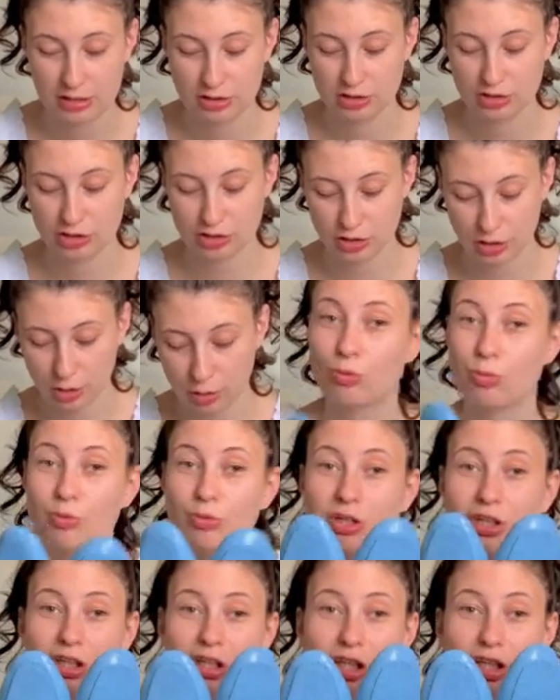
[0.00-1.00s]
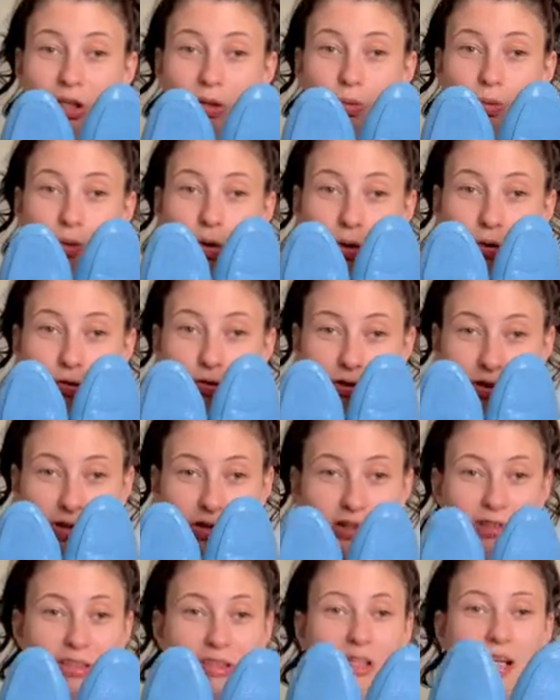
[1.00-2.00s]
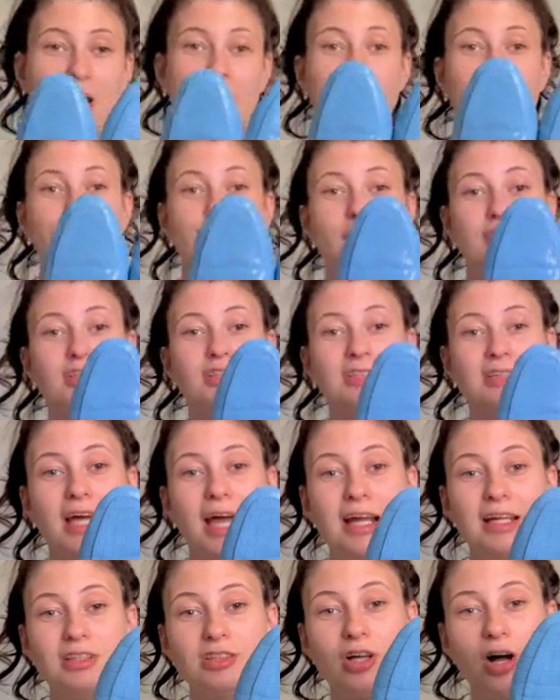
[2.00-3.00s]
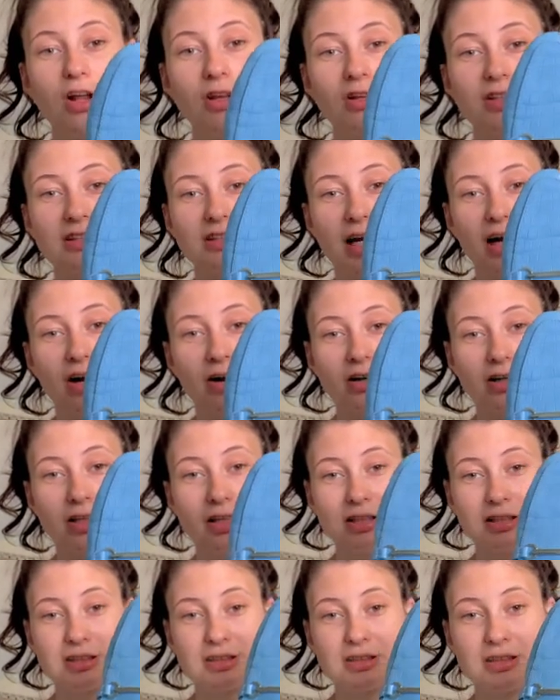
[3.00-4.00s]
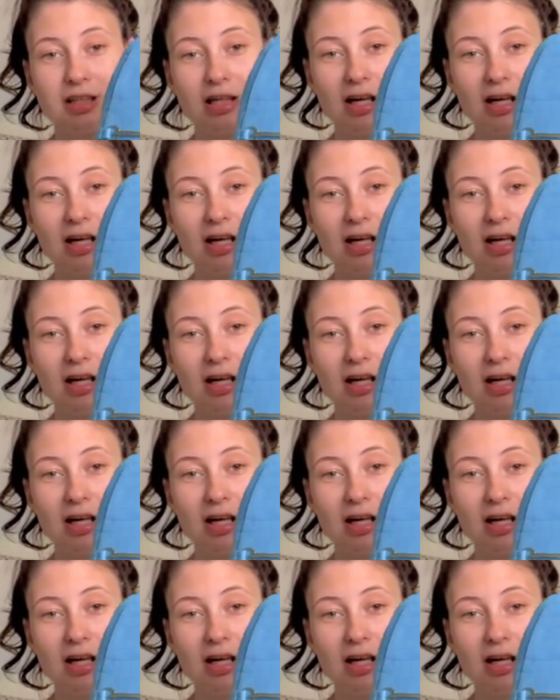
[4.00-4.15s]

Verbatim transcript: So really cute loafers for ten dollars at Ardeen's.